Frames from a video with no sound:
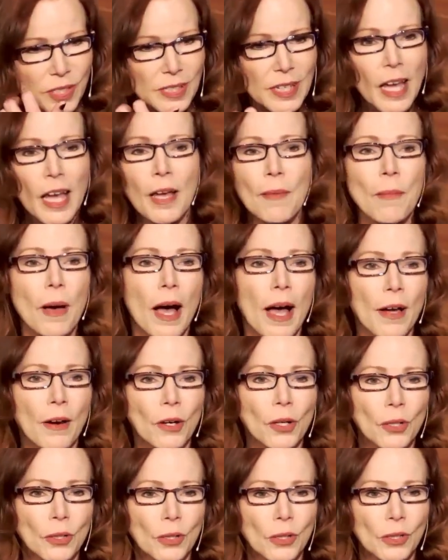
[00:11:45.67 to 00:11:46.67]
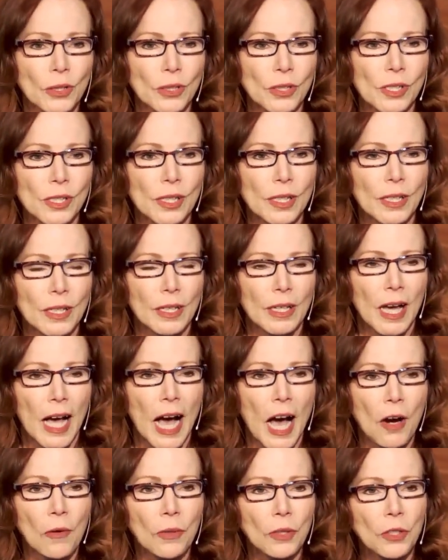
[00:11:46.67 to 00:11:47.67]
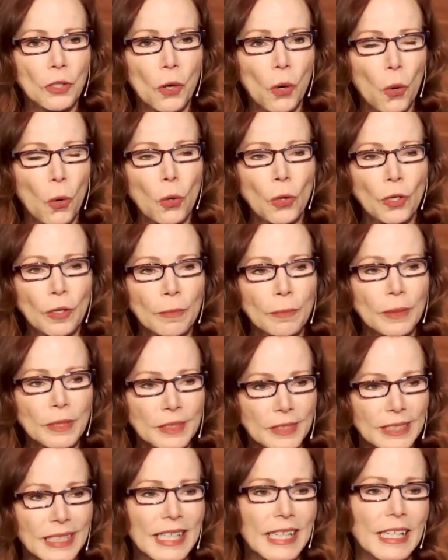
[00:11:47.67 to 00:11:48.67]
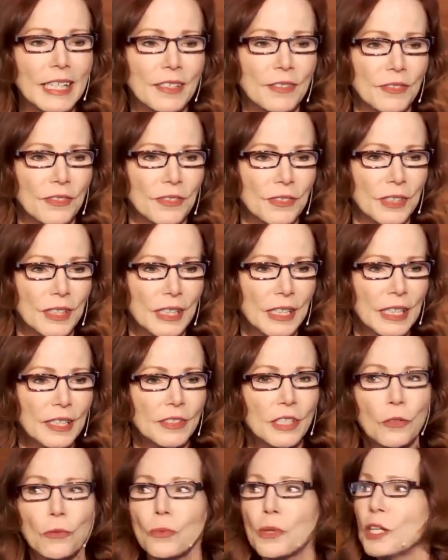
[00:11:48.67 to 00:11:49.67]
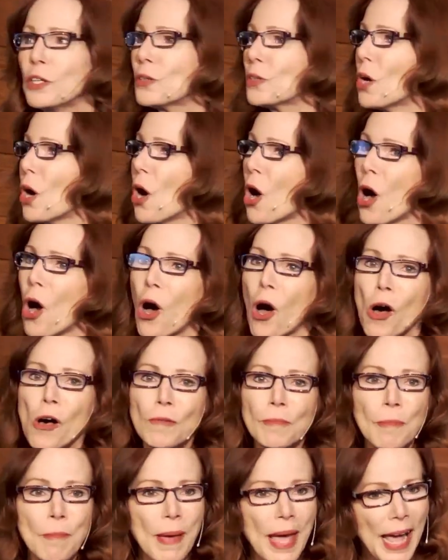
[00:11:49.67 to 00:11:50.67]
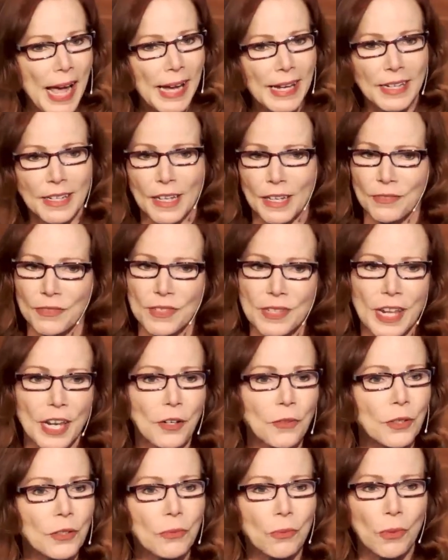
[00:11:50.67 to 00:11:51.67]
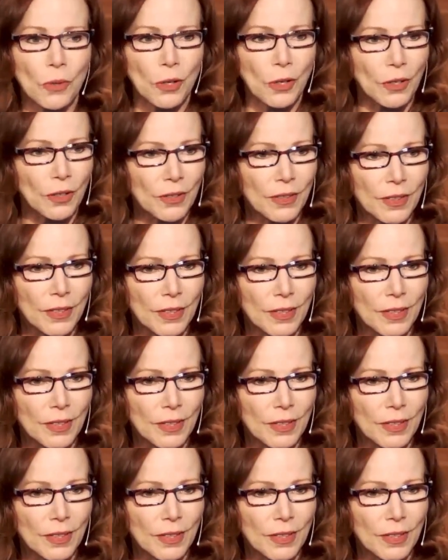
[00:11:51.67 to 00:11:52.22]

time I heard our core belief that we are all made of sacred worth,